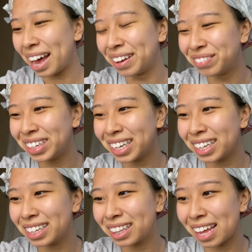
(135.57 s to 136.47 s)
I'm
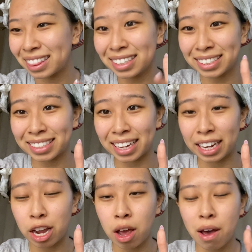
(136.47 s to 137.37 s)
gonna let this
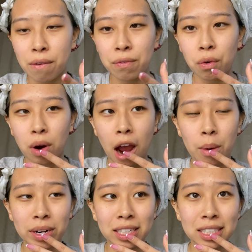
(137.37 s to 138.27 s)
sit for, I
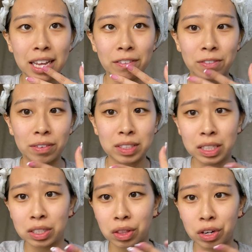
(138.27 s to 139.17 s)
wanna say 15
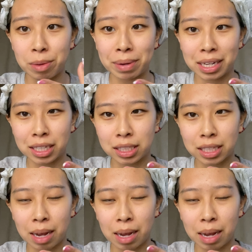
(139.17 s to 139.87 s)
to 30 minutes.